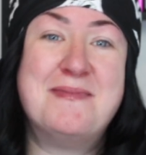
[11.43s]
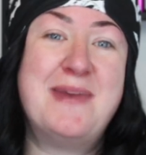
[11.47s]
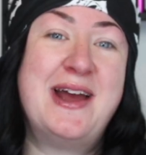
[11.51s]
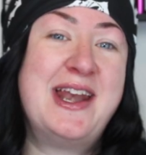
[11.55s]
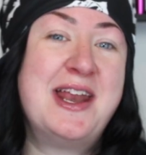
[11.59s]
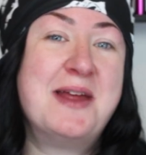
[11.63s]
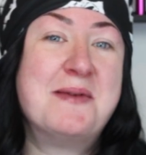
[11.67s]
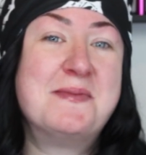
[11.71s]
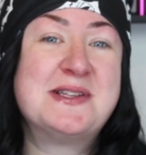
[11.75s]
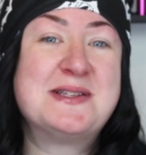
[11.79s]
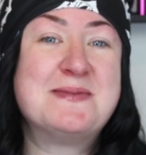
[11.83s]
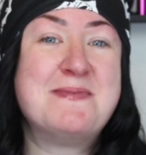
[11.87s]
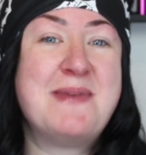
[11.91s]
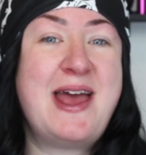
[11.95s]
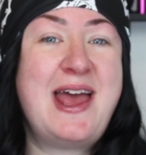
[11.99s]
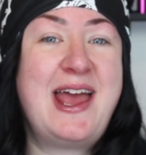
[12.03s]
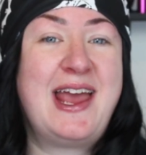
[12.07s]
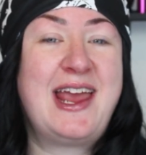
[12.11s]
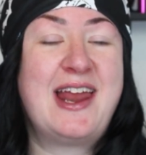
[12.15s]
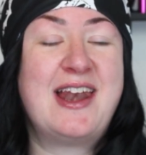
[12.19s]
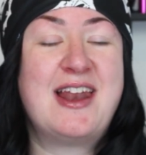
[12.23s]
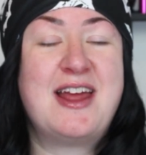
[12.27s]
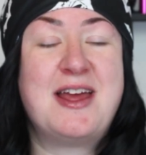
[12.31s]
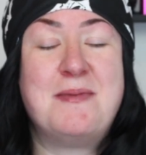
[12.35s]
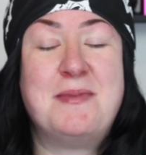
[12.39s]
My name is
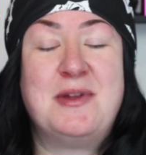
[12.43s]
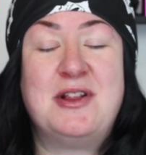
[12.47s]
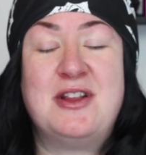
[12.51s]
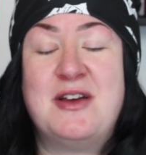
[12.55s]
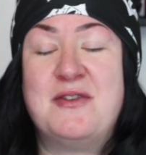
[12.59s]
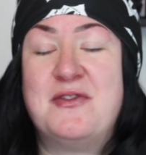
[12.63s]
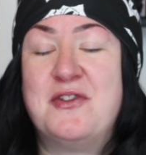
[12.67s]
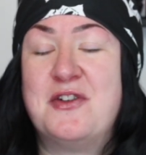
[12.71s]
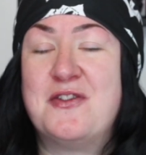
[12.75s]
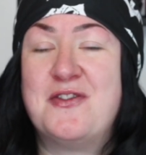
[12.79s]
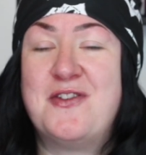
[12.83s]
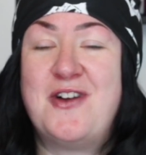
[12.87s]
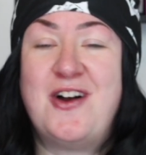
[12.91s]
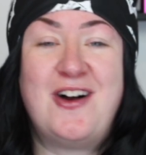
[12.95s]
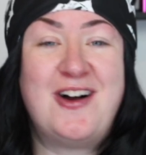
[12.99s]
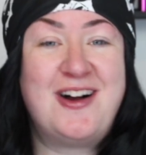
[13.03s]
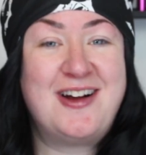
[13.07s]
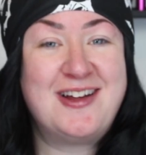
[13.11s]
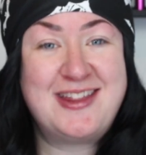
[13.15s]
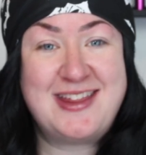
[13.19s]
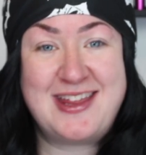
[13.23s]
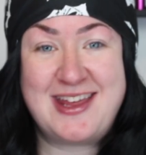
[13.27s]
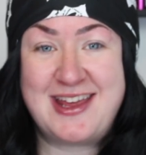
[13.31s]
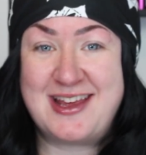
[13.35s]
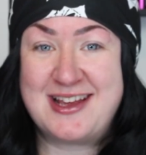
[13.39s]
Meg and I'm a lover of
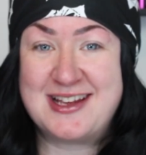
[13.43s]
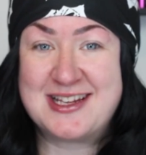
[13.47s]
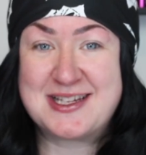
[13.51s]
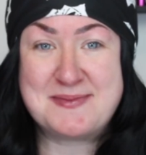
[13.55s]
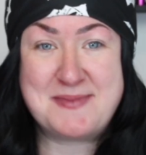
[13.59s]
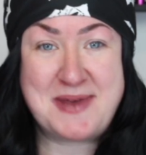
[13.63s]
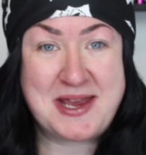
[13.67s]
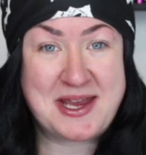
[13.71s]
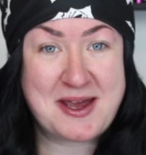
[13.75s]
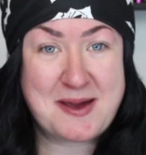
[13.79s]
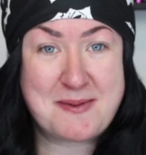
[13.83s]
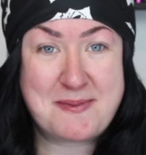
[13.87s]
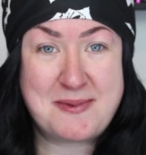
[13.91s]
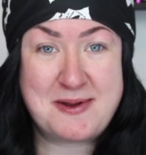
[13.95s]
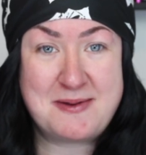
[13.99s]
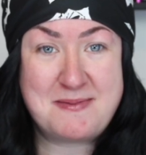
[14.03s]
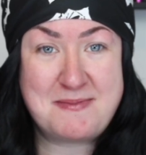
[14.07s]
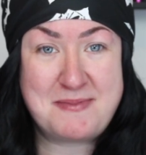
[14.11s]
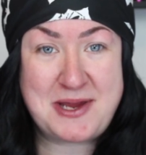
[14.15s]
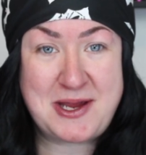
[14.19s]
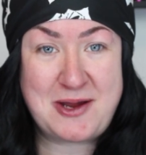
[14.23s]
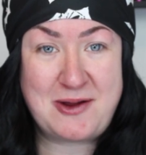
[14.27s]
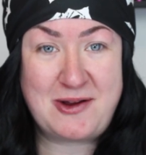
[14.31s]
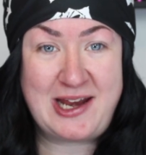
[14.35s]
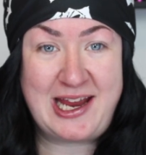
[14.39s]
all things makeup and
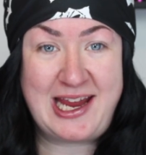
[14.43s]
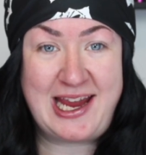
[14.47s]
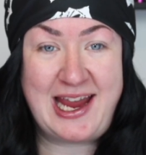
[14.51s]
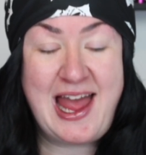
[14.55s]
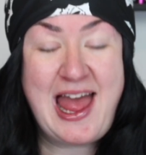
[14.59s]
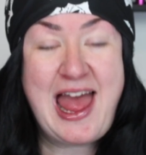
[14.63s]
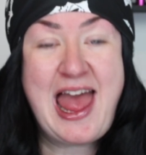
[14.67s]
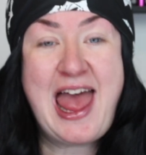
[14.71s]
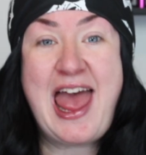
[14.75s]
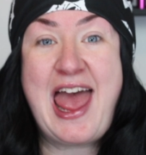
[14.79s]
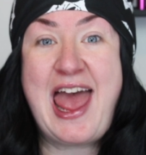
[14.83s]
beauty.